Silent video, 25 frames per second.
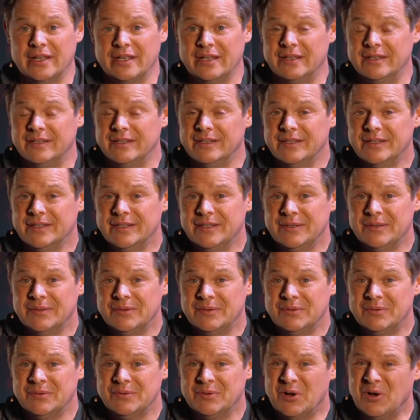And,
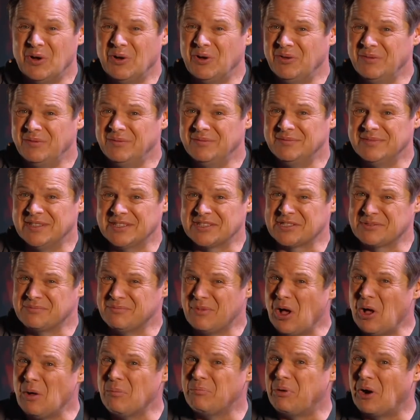oh, a small